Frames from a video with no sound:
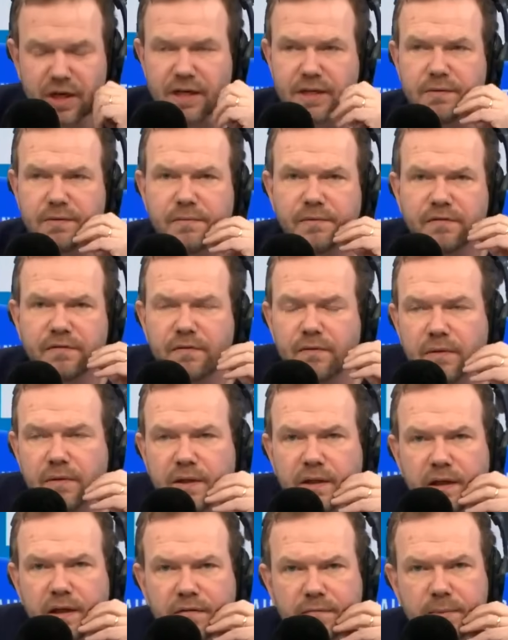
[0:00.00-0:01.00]
change when we
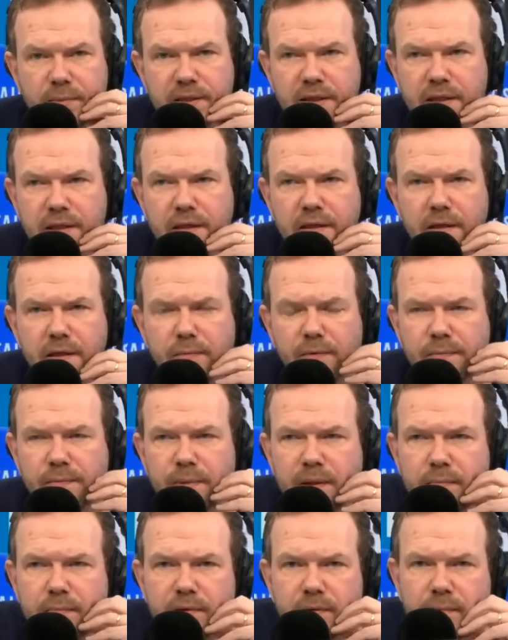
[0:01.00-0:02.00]
fall in love, particularly
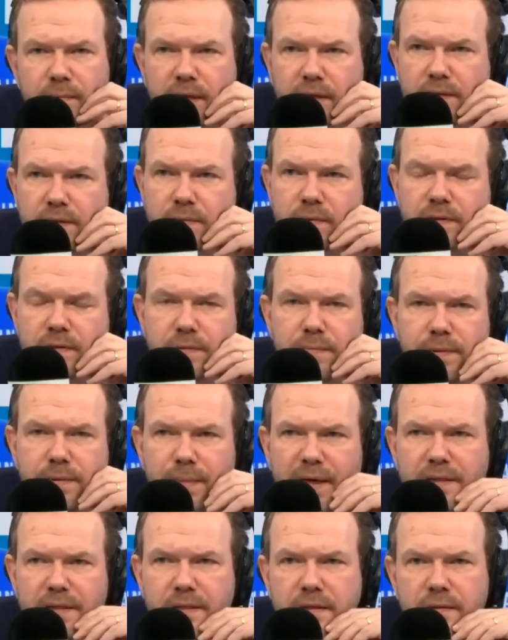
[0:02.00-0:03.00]
with people that make us want to
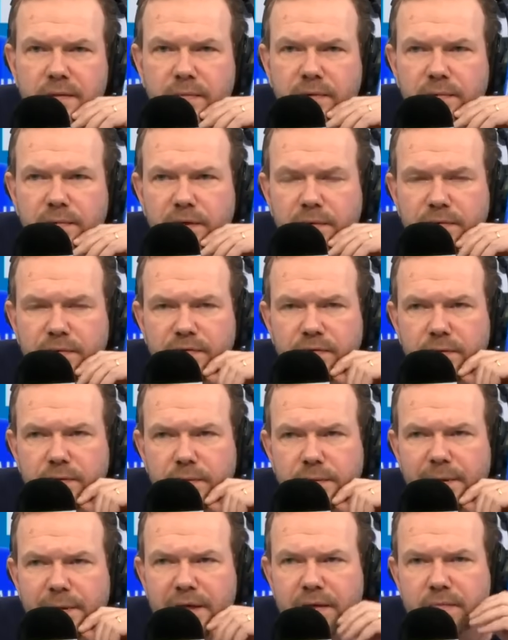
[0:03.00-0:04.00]
be better than we were
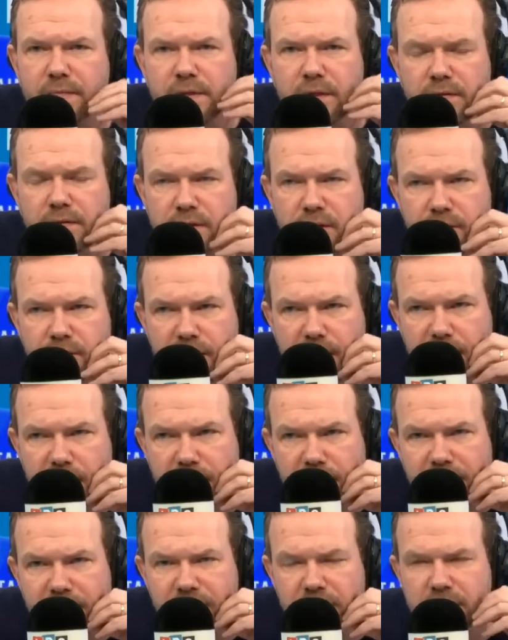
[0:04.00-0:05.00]
before we met them. So
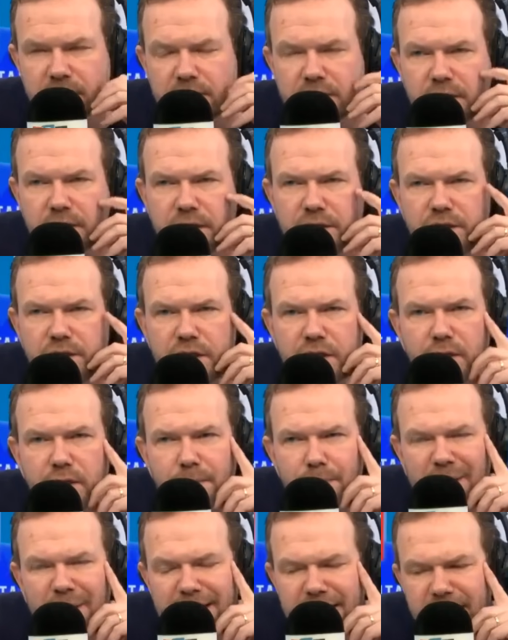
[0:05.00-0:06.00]
again, the evidence that
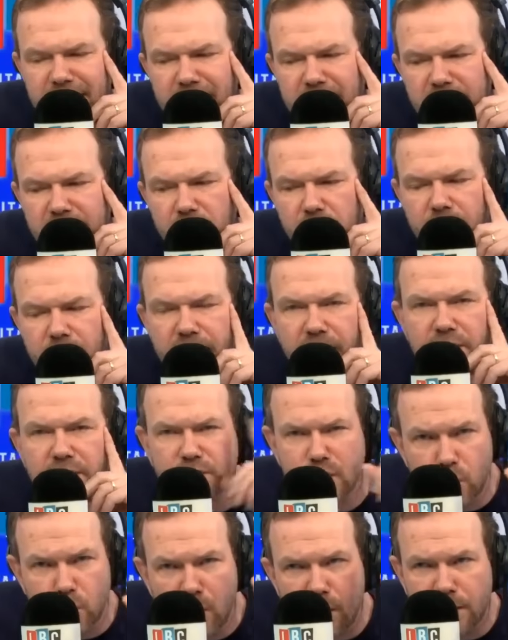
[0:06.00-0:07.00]
she completely
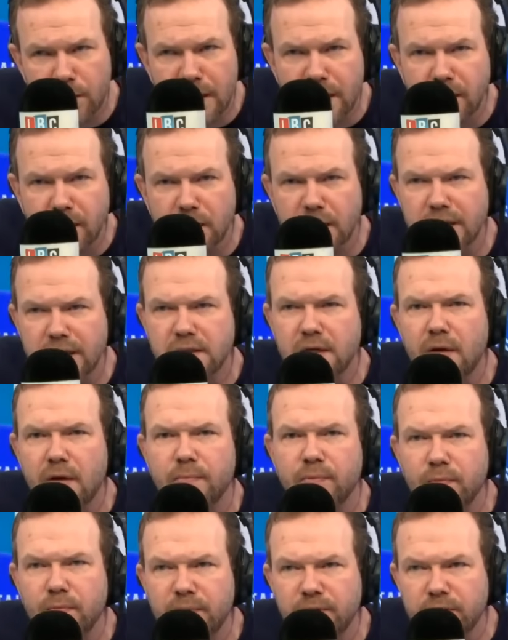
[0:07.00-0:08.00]
dominates. Just one little
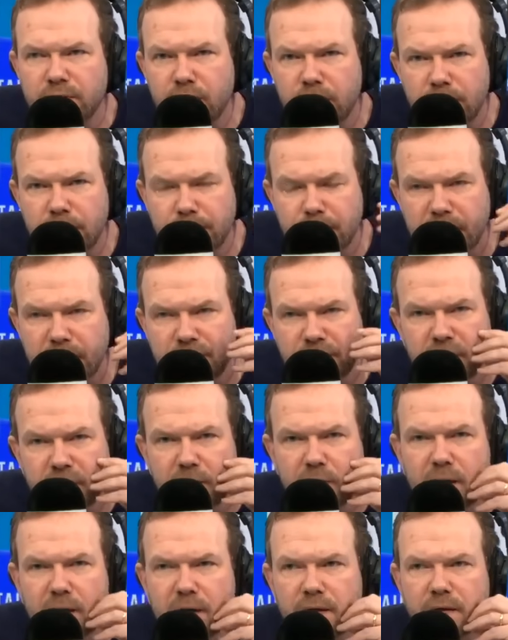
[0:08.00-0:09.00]
example before we bid
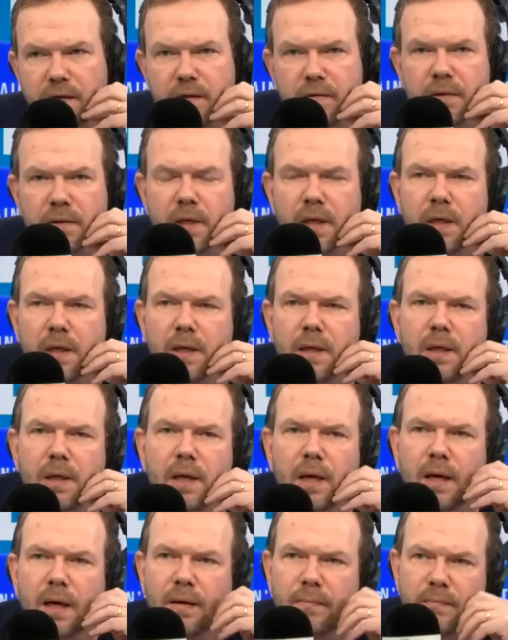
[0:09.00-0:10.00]
farewell and you
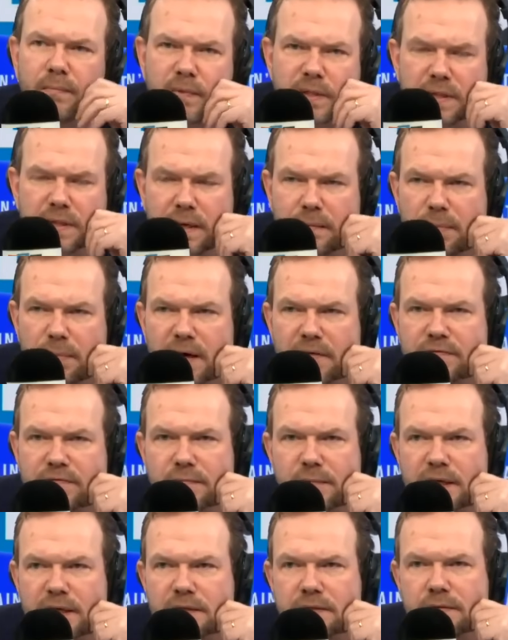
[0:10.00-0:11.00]
step
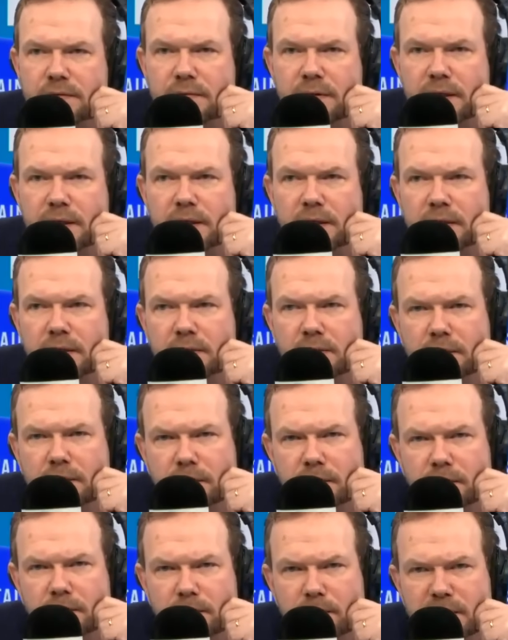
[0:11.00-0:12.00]
back from national radio.
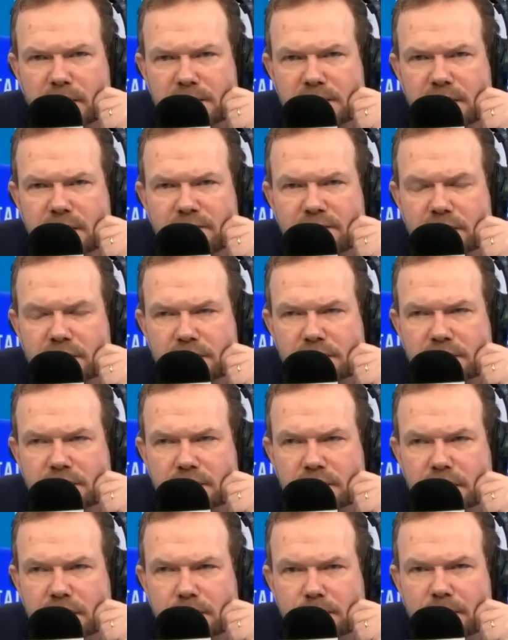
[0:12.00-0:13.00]
Where's the
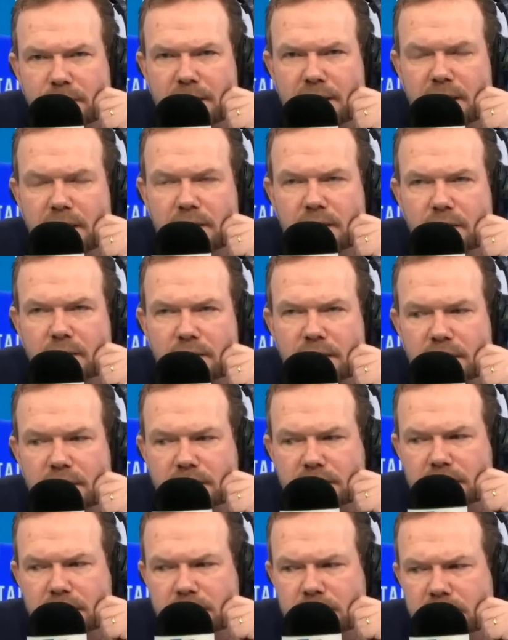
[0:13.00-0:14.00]
evidence that she completely
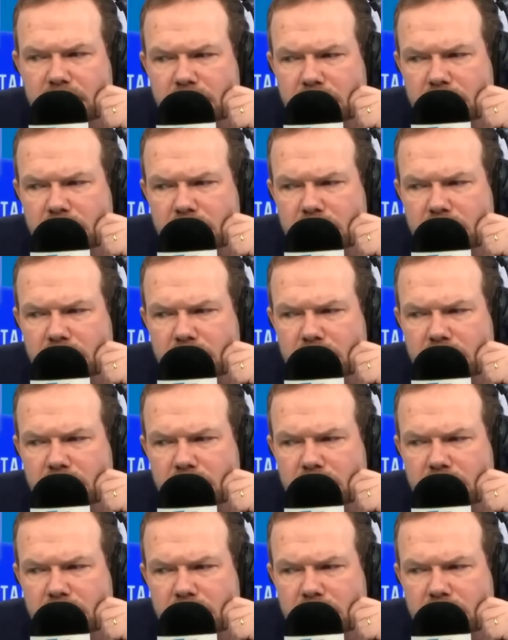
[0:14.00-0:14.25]
dominates him?